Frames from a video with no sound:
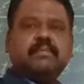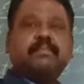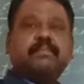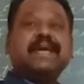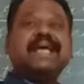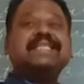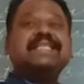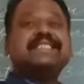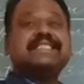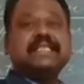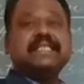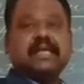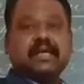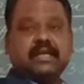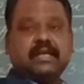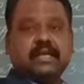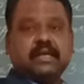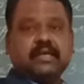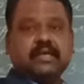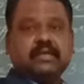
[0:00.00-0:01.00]
base year
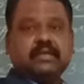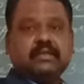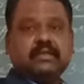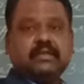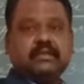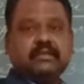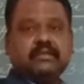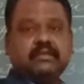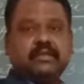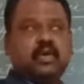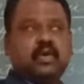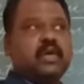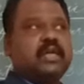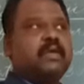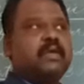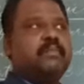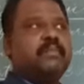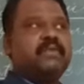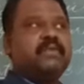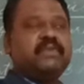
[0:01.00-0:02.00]
or
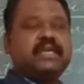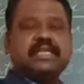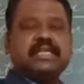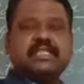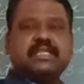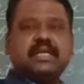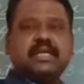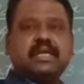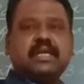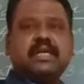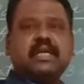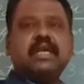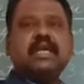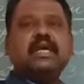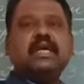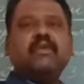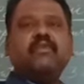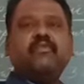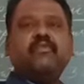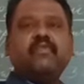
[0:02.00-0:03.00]
a previous year
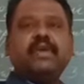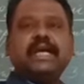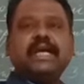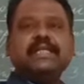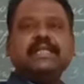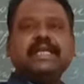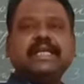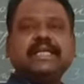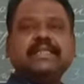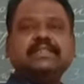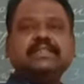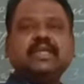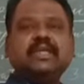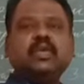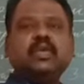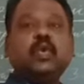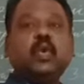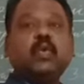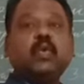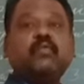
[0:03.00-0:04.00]
where there is
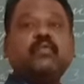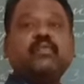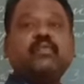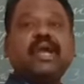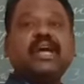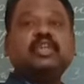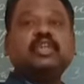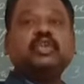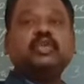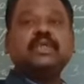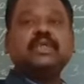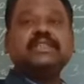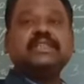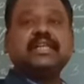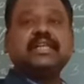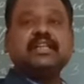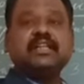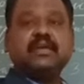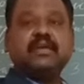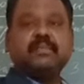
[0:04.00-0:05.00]
no
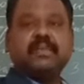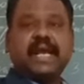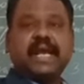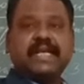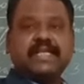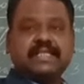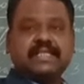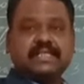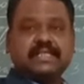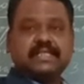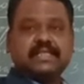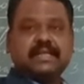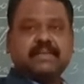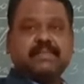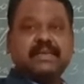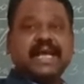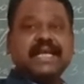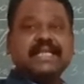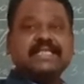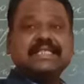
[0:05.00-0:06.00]
fluctuation in the price. The
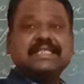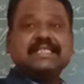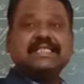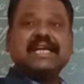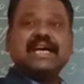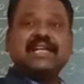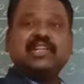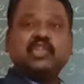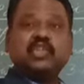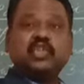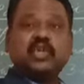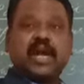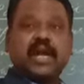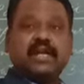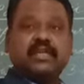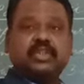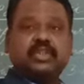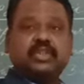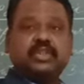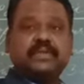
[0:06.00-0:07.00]
price is
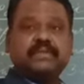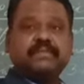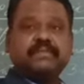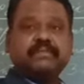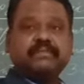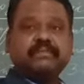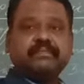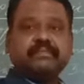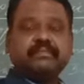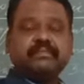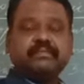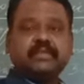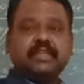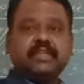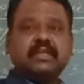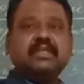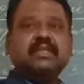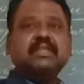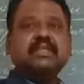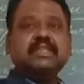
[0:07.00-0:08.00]
constant.
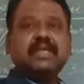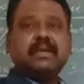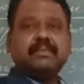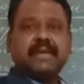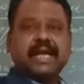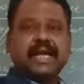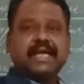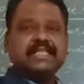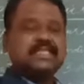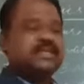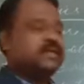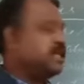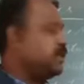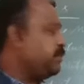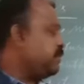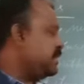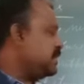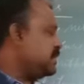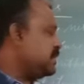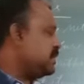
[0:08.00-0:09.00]
The price
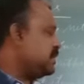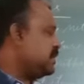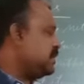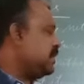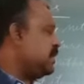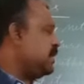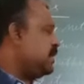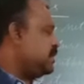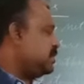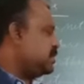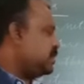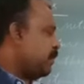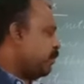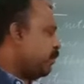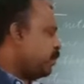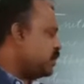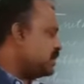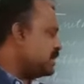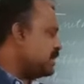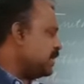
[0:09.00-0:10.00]
means
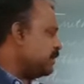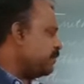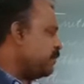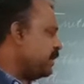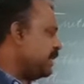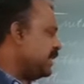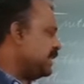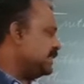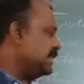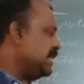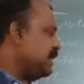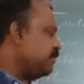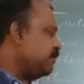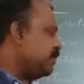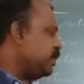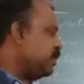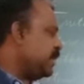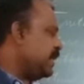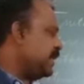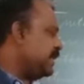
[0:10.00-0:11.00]
suppose that for
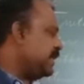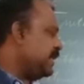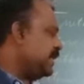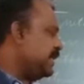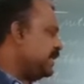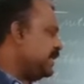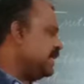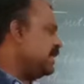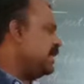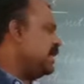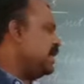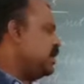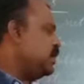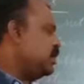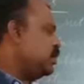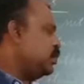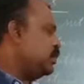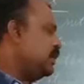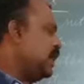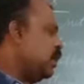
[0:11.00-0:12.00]
example we are taking
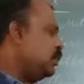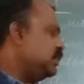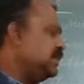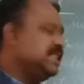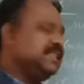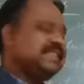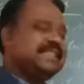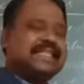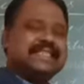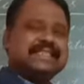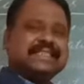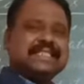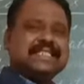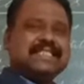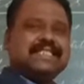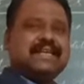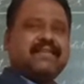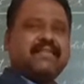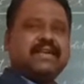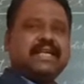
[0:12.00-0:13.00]

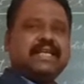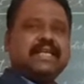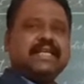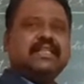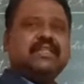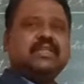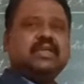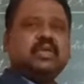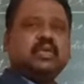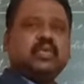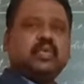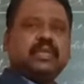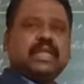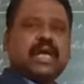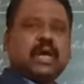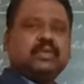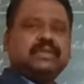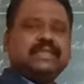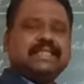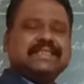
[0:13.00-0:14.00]
2016-17, the
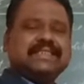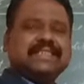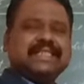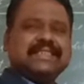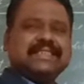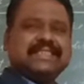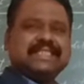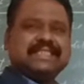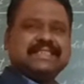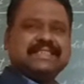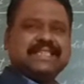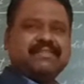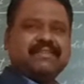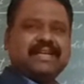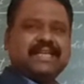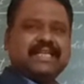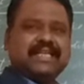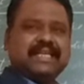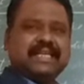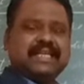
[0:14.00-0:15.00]

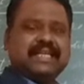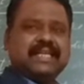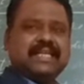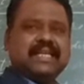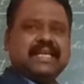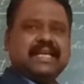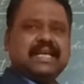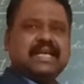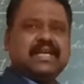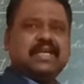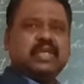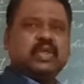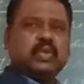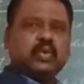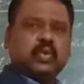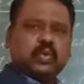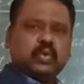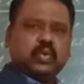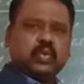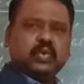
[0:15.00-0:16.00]
2016-17 to
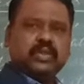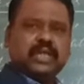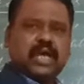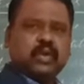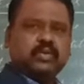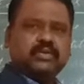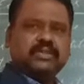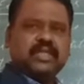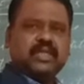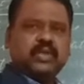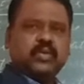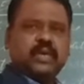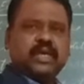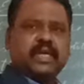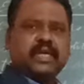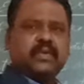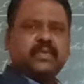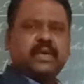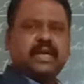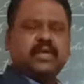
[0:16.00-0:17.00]

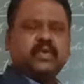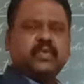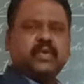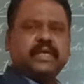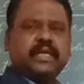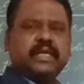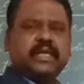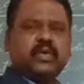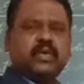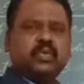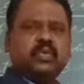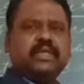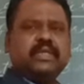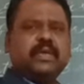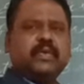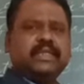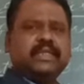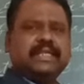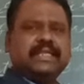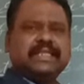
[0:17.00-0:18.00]
2021-22
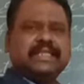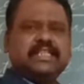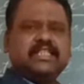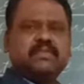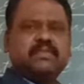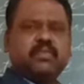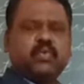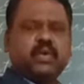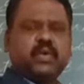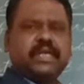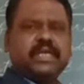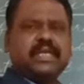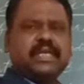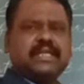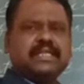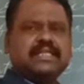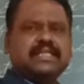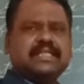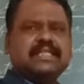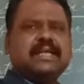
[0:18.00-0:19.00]
within these 4
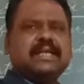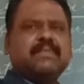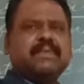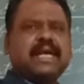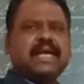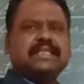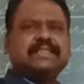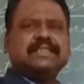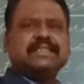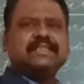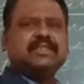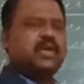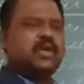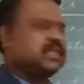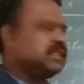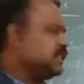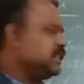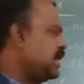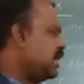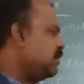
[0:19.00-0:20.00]
years the price is
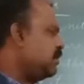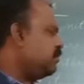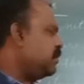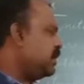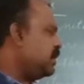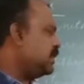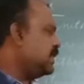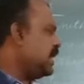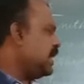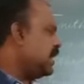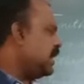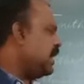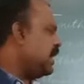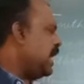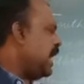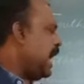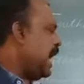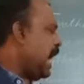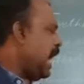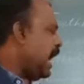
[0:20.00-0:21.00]
constant, but the
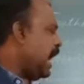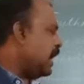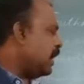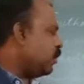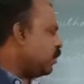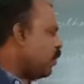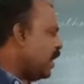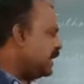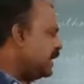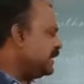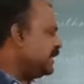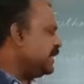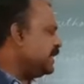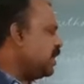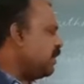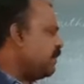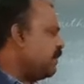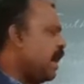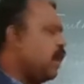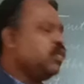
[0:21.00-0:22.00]
quantity
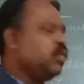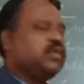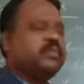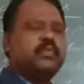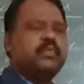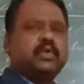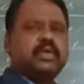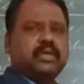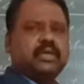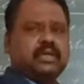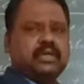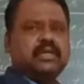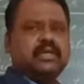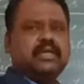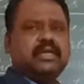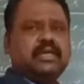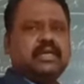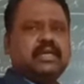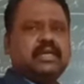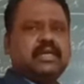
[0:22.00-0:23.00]
of
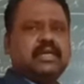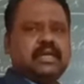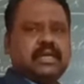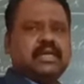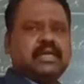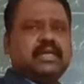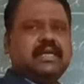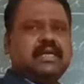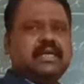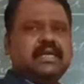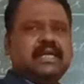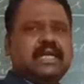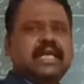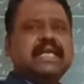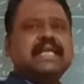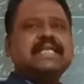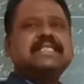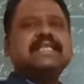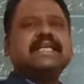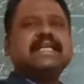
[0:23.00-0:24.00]
output
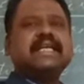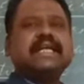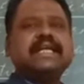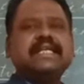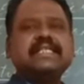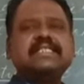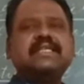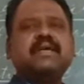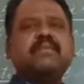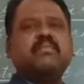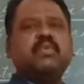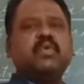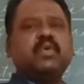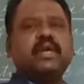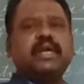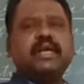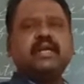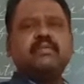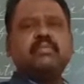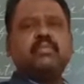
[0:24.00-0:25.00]
is increased more
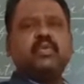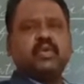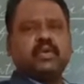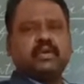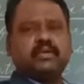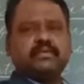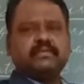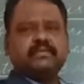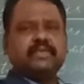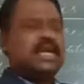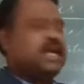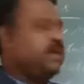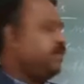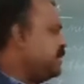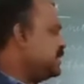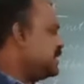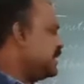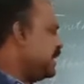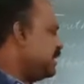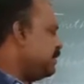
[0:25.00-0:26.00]
and more.
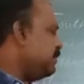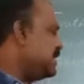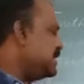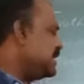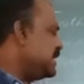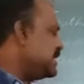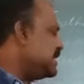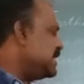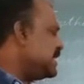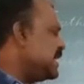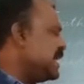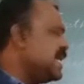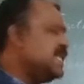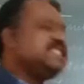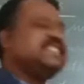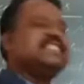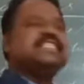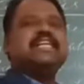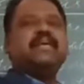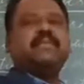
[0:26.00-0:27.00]
Means it is real
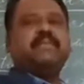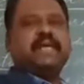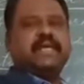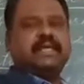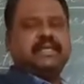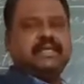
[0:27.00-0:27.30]
GDP,